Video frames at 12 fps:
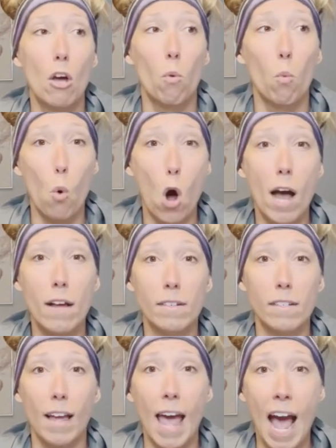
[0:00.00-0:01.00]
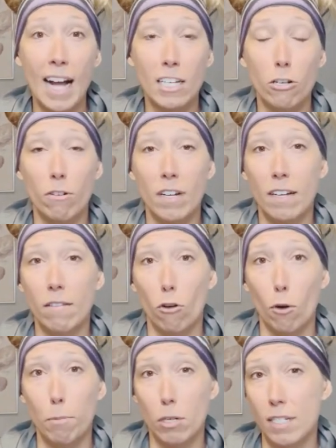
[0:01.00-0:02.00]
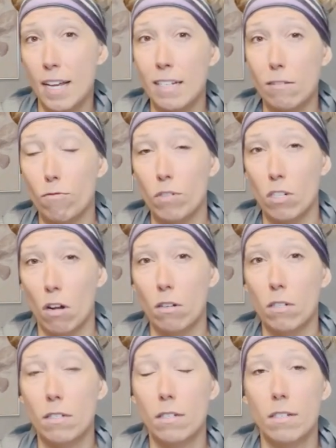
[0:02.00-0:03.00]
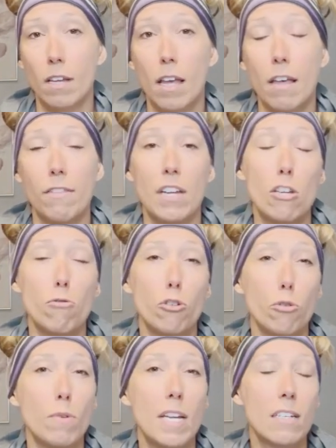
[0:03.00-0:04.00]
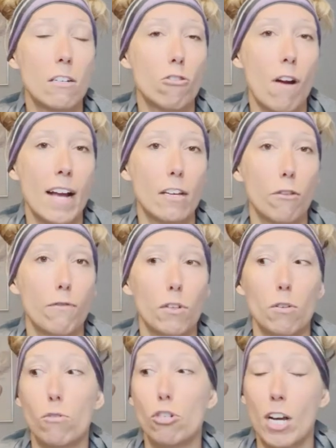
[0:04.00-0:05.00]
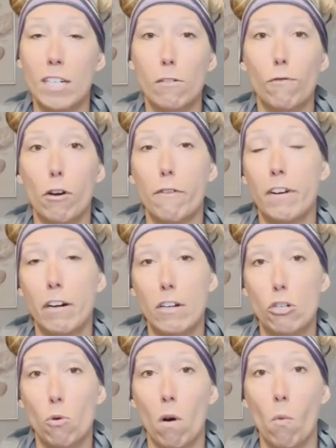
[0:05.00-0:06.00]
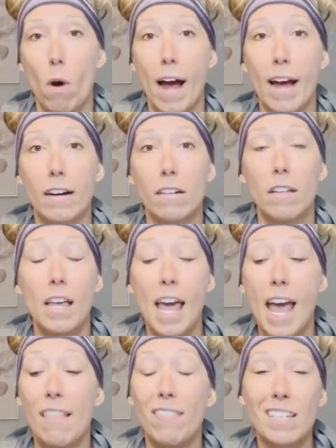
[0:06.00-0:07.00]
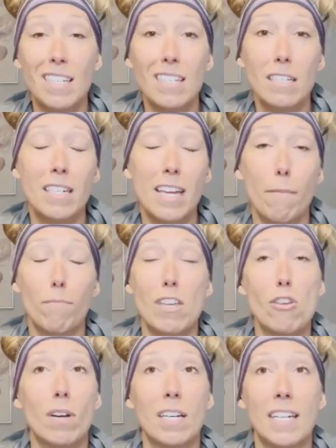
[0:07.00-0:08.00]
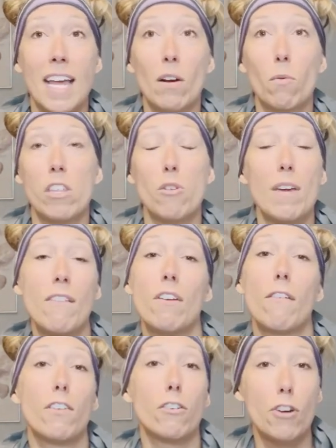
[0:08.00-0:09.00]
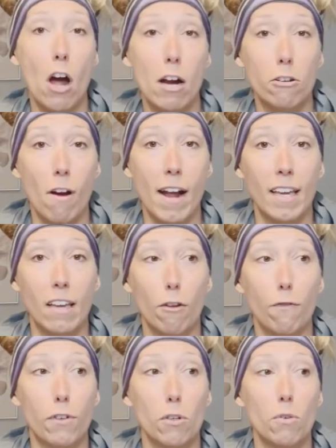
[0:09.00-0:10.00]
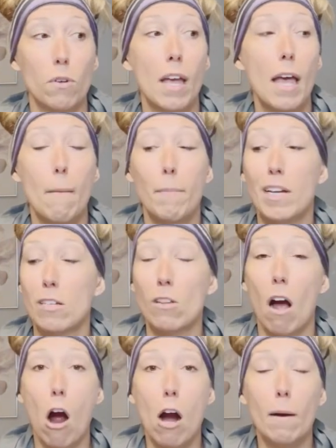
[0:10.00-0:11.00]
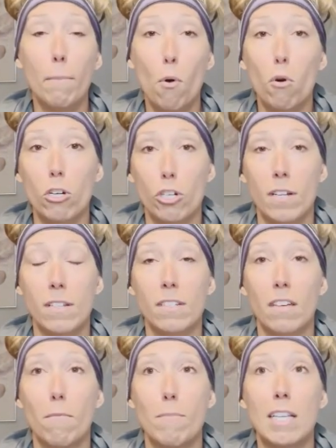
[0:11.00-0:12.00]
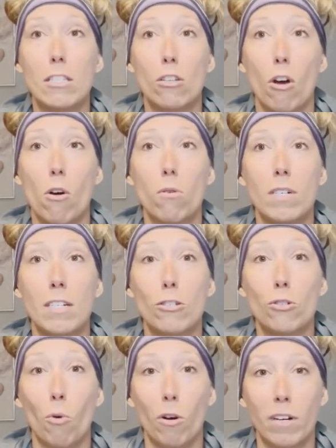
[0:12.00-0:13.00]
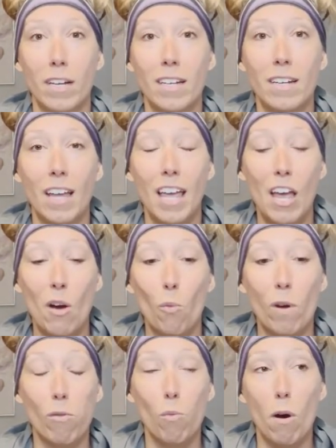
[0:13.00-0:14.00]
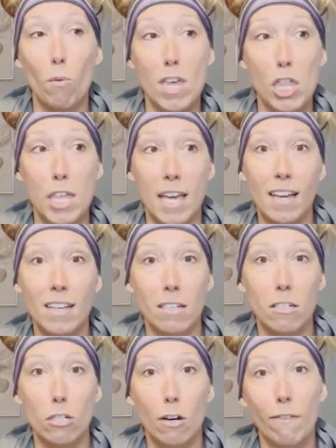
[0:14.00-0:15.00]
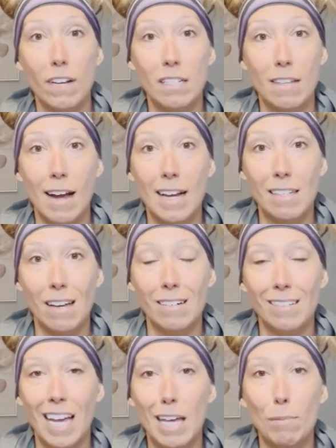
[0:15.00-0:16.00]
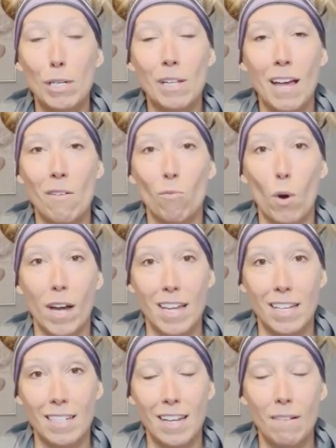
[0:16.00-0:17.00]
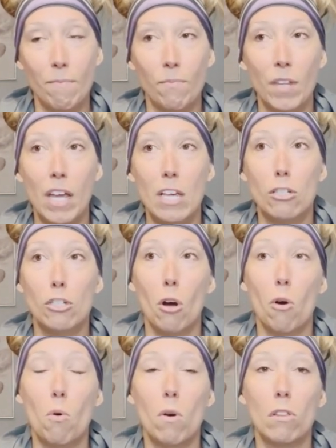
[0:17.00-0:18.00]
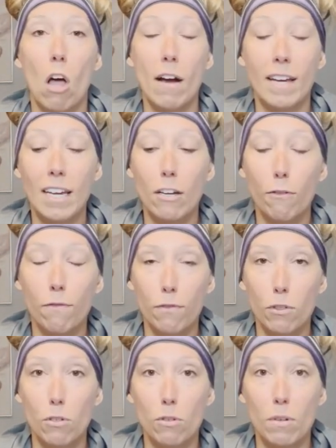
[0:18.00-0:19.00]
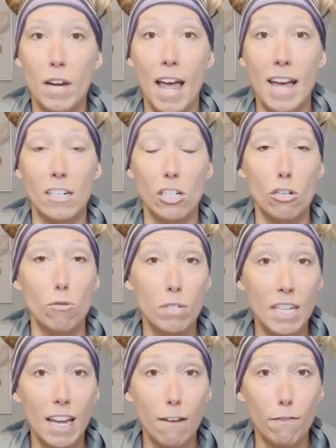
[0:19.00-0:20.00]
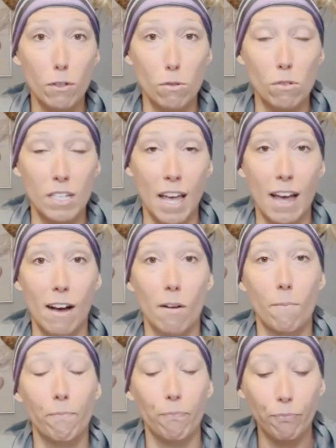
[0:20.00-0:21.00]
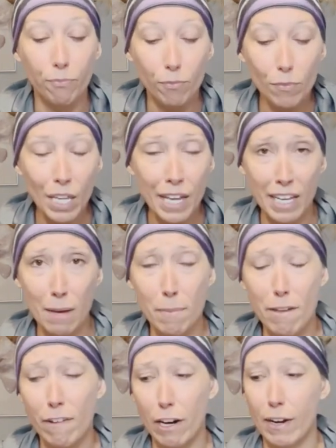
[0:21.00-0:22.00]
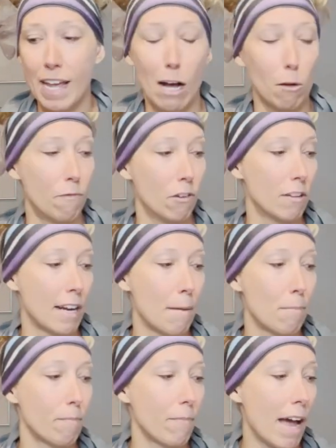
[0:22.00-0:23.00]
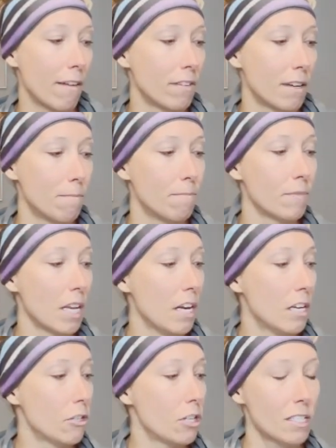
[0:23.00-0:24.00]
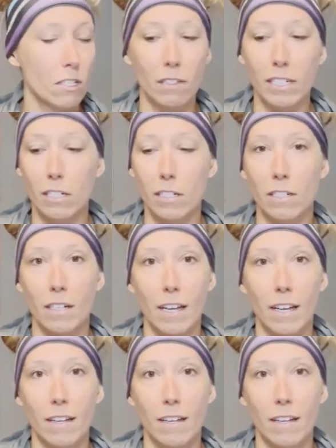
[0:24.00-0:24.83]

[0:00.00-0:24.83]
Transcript: want accurate or precise results, then you do need to track your food just for a very short while. And this is a tip that you can take with you even if you're not tracking your food, because our portions can be so distorted with what we think is a serving size on a label and what isn't. So logging your food and using a food scale can be very helpful. And I have just a little